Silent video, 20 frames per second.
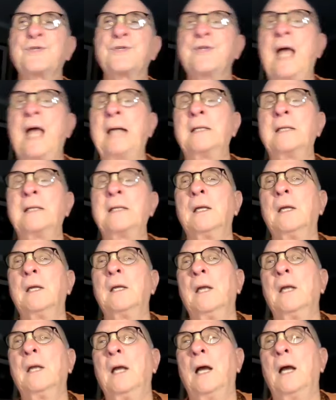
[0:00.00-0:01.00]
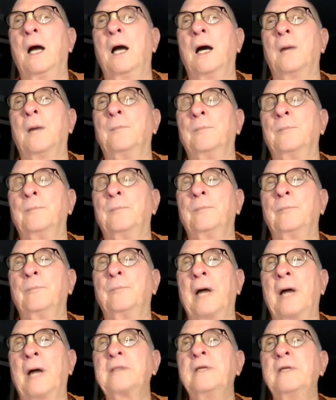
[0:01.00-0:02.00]
that
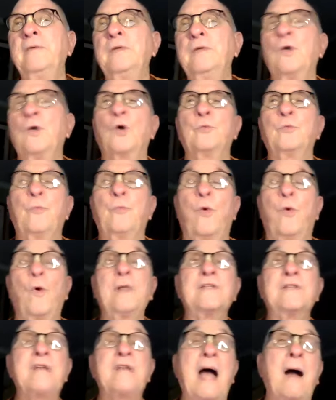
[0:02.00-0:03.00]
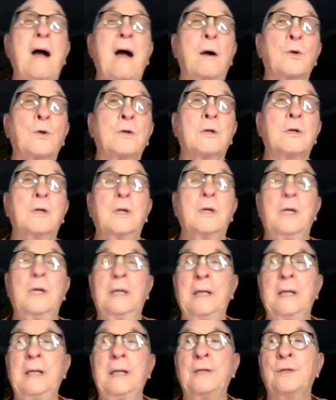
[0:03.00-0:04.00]
Bhaktivinoda points out
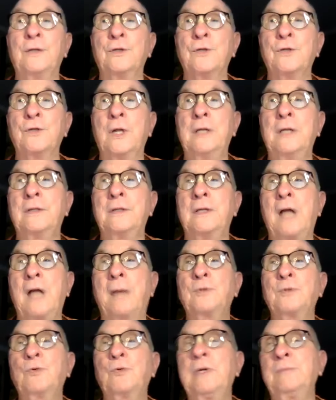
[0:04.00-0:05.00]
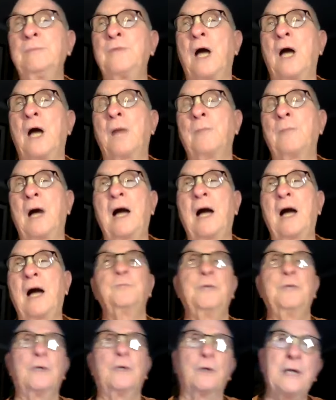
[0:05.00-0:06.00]
in the Navadvip Dham
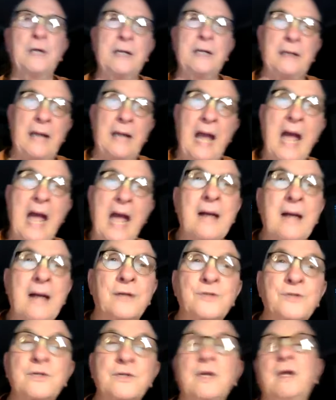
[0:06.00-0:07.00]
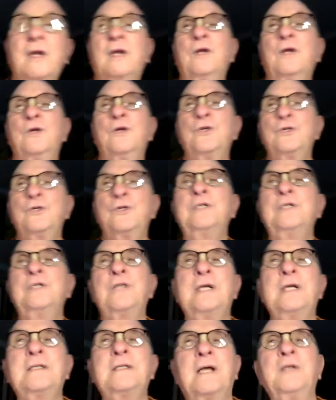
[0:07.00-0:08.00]
Mahatmya, as Sri
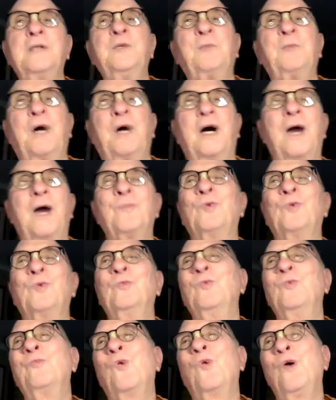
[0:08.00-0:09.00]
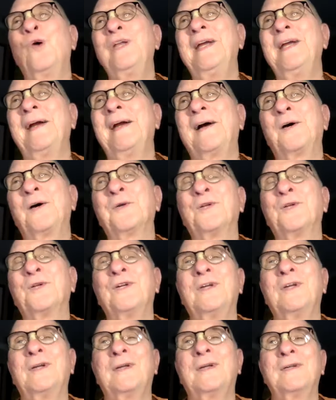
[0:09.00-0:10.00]
Chaitanya Mahaprabhu pointing out
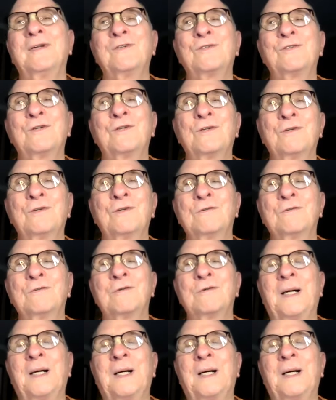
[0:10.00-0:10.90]
to